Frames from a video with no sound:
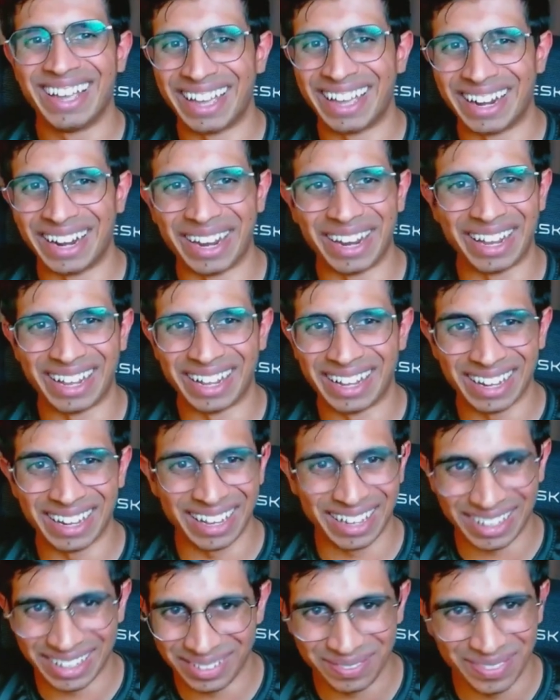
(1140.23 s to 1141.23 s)
And uh,
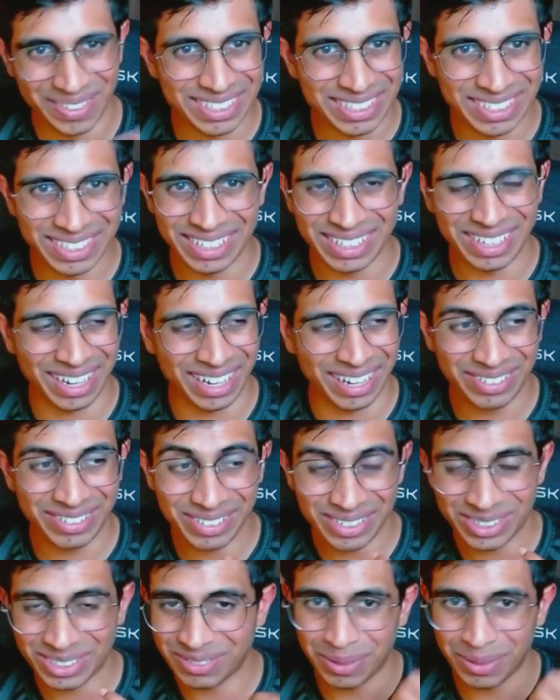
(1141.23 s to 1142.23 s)
like basically
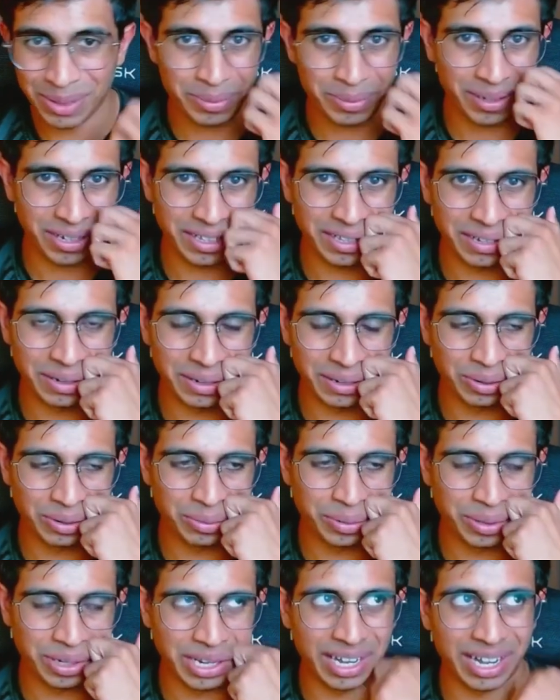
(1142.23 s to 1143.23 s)
hundreds of people in
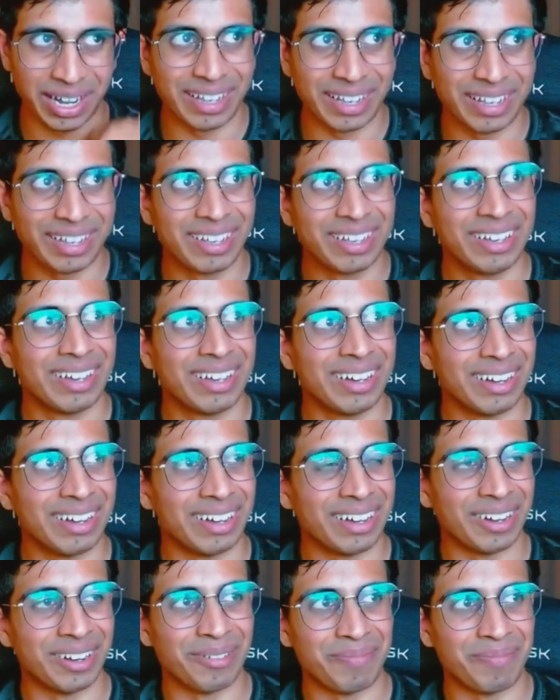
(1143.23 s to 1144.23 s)
OpenAI
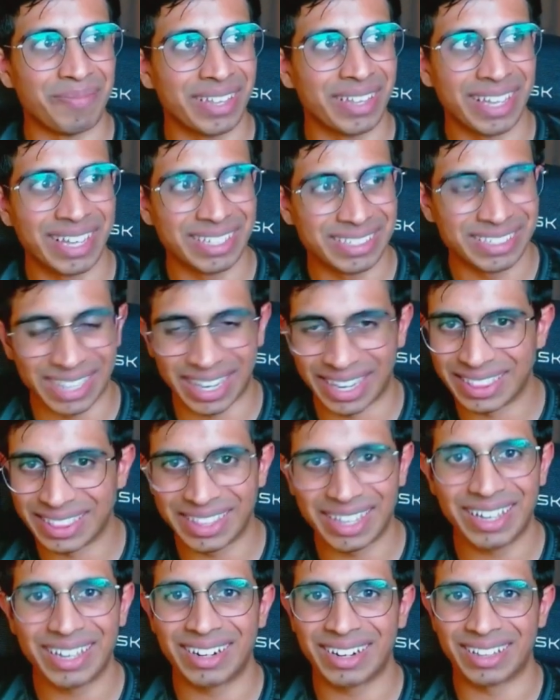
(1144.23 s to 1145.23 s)
um, had signed
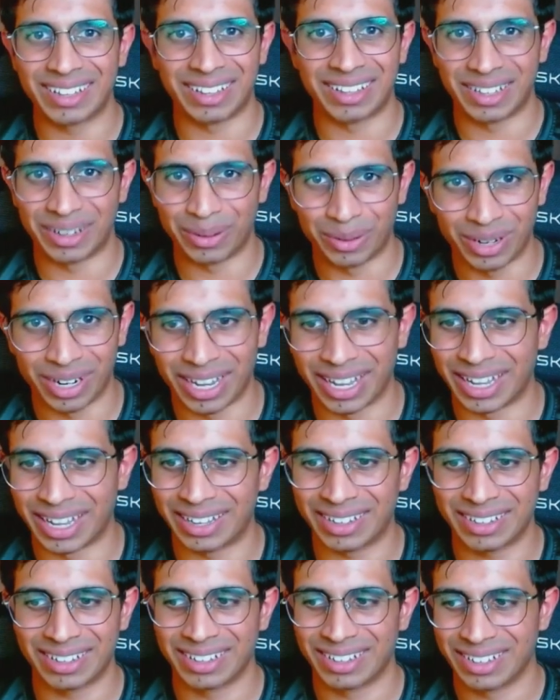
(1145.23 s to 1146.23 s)
that, and they were
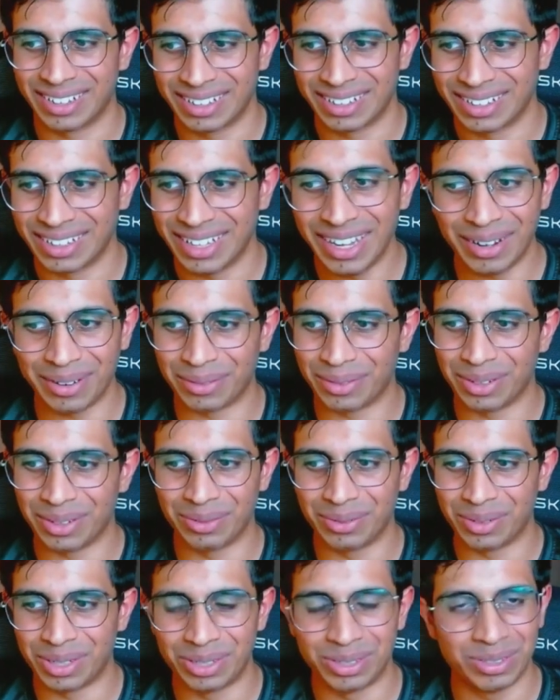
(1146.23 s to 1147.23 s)
like, "Yeah, we
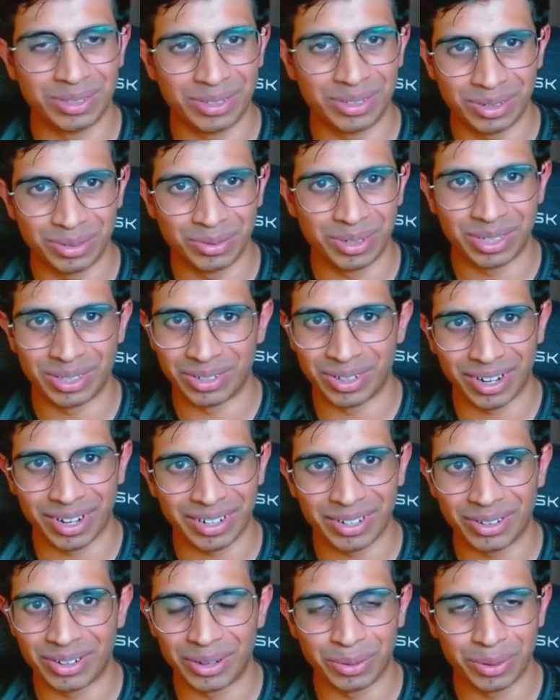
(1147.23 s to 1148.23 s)
we we do not
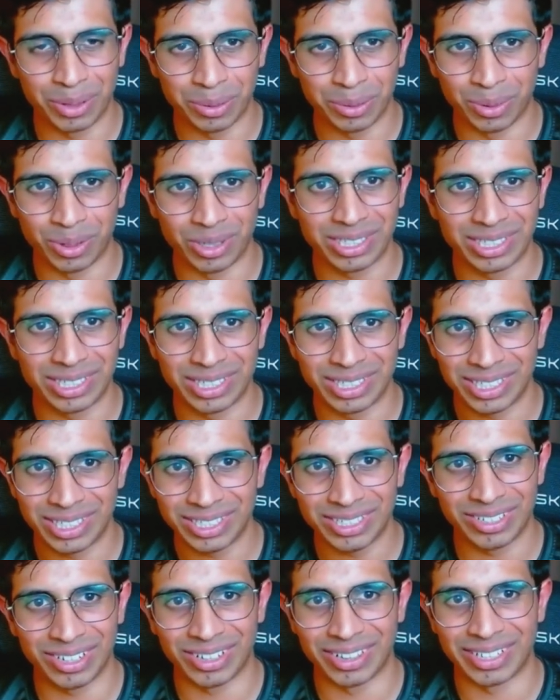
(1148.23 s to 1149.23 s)
agree with the board's
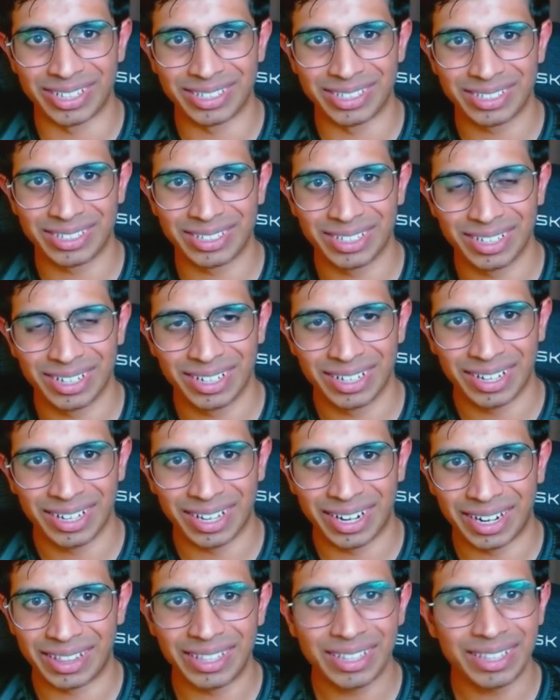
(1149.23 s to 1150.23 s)
decision on this. And
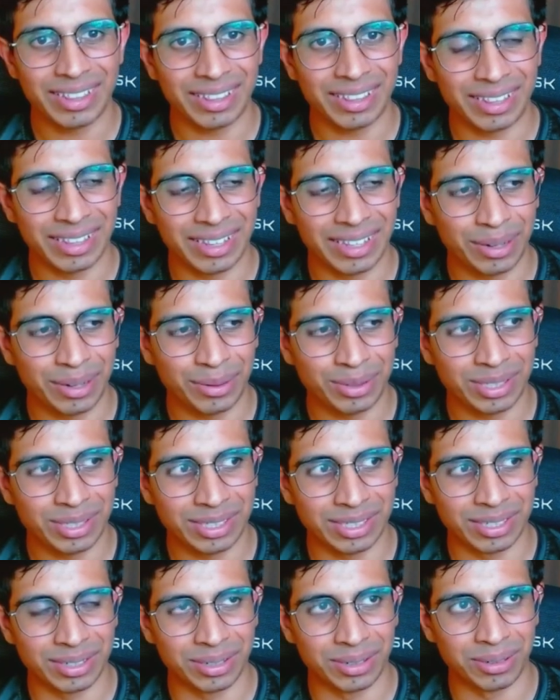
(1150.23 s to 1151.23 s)
I think that was
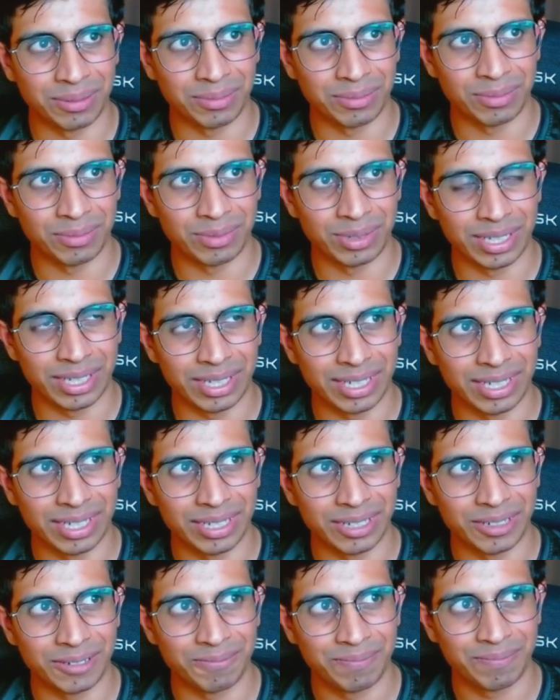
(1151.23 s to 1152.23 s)
a
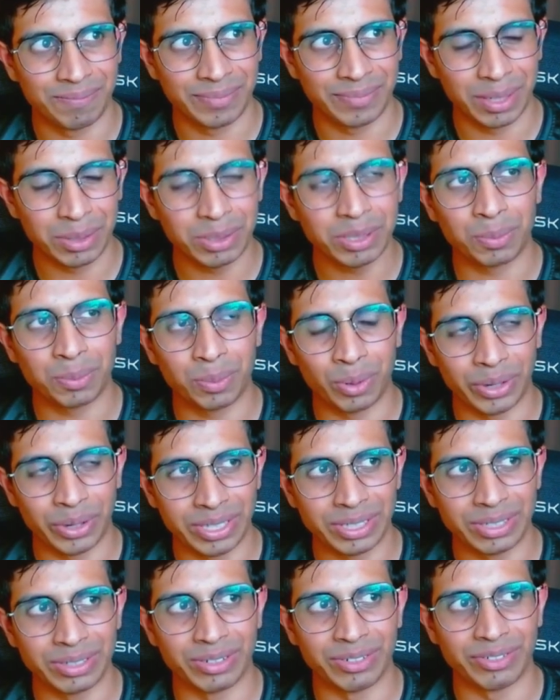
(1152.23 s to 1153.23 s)
really that was a
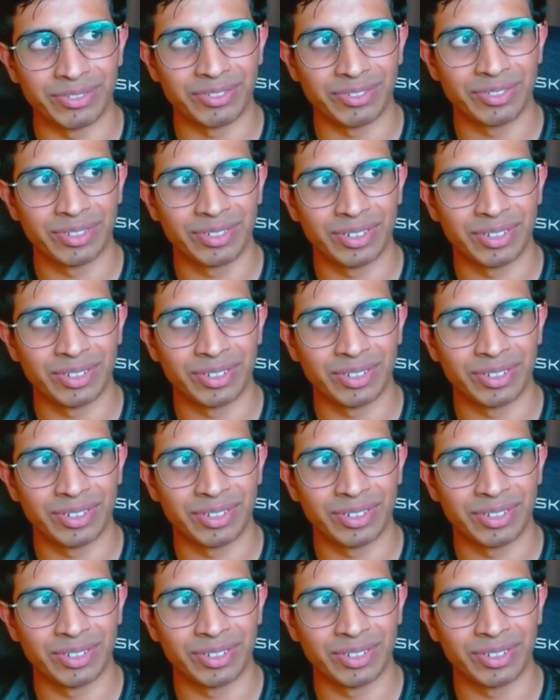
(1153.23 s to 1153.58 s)
point of